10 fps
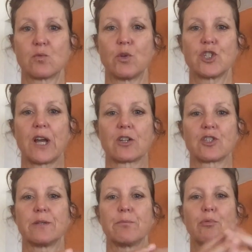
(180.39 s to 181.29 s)
which
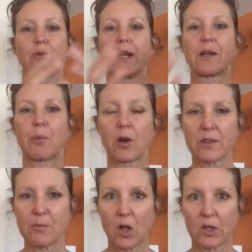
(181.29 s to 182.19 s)
actually break apart
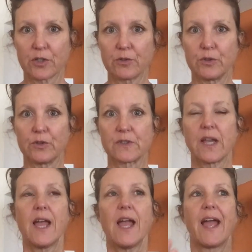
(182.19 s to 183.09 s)
the molecules
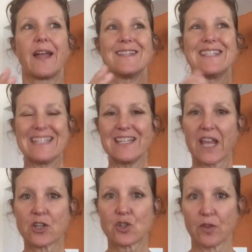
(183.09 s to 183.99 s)
and
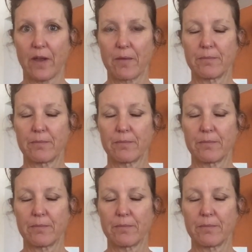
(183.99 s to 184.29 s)
denature them